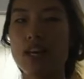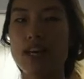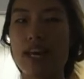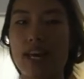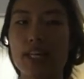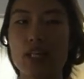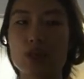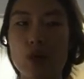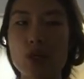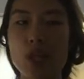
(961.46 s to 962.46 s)
eating
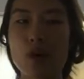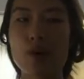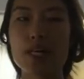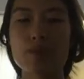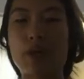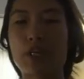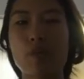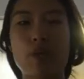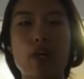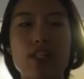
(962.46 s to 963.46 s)
solo, especially
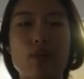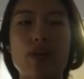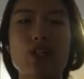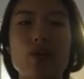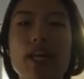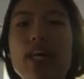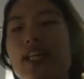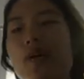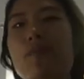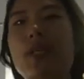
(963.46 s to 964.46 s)
because I went to an
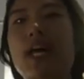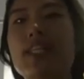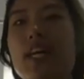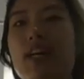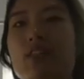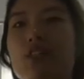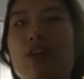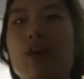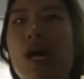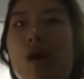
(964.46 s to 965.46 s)
Indian place and so
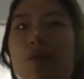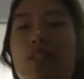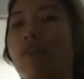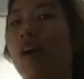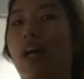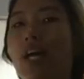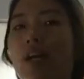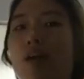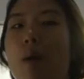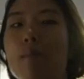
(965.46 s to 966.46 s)
it was
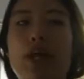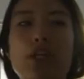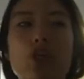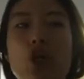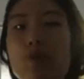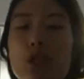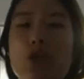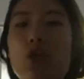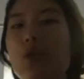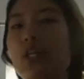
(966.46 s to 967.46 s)
very much communal.